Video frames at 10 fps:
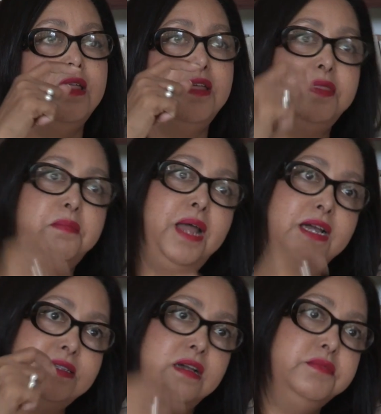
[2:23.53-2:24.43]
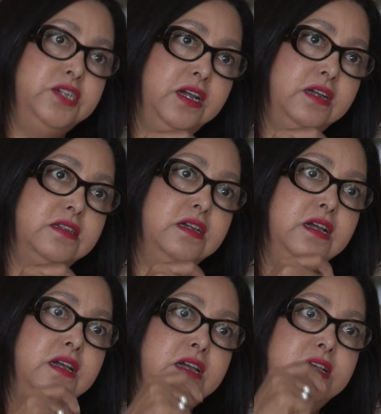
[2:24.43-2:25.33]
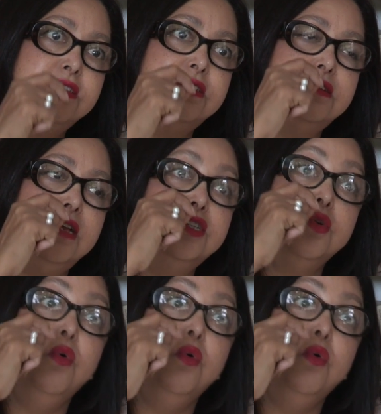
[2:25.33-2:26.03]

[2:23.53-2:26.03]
that the black subject is